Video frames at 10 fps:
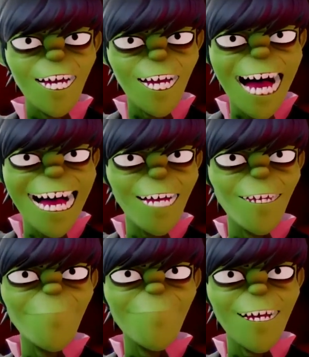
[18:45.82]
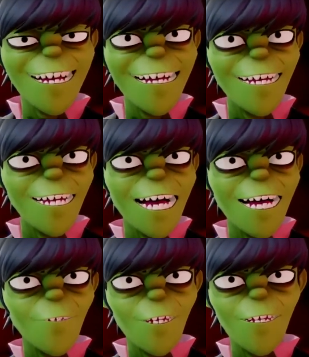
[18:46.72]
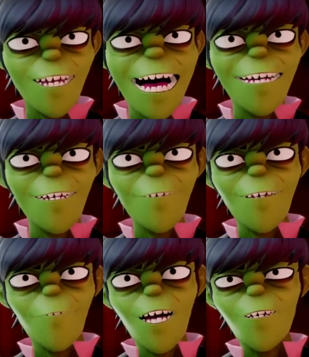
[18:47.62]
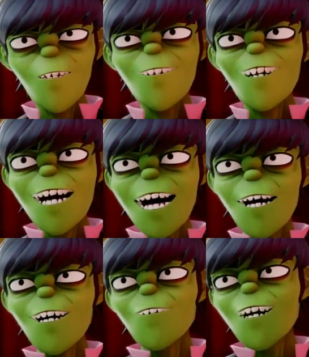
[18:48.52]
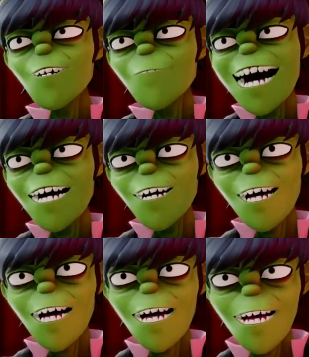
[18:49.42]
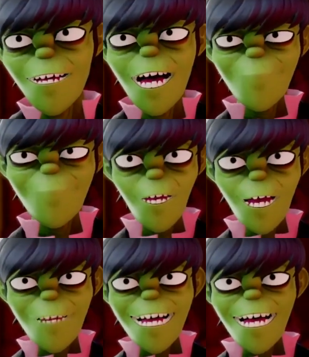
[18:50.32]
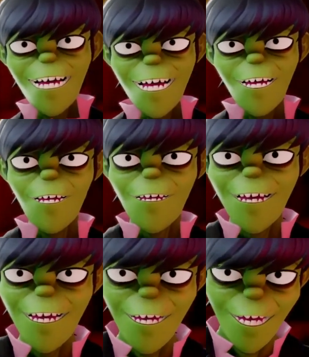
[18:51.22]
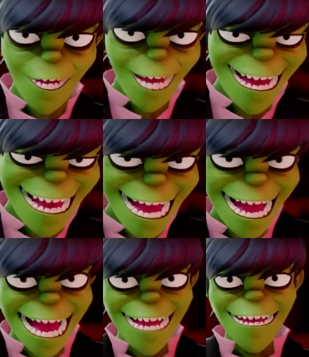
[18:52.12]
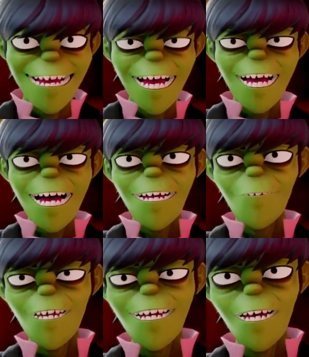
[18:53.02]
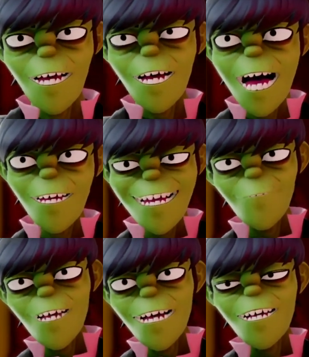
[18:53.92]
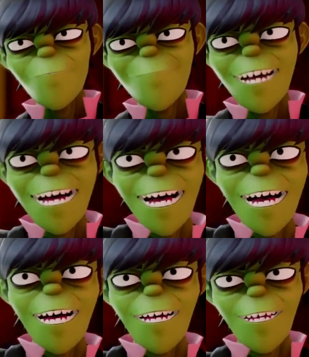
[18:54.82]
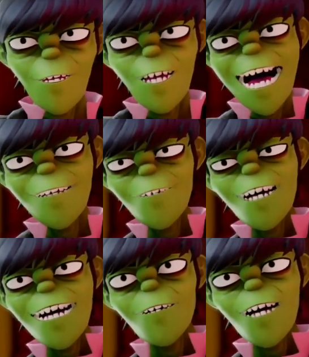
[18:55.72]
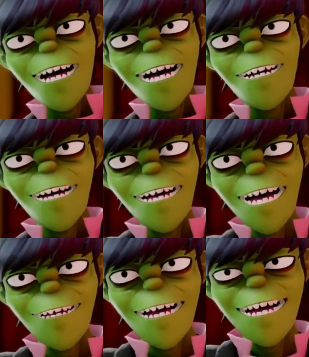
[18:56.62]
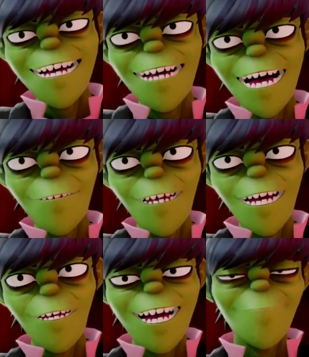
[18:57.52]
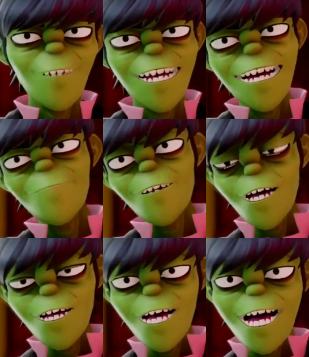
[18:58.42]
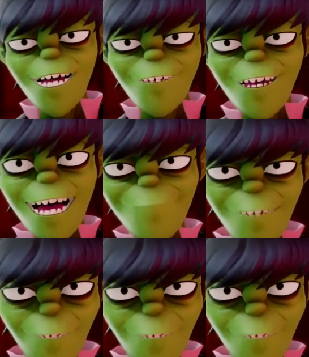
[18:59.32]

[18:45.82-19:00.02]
share them. Share all your talents with the world for the good of humanity. Right? Have you got the message? Good. Uh, at uh, at Rec, I think Rico. Uh, I think Recoy, actually, I think that is, at Recoy. I really apologise if I've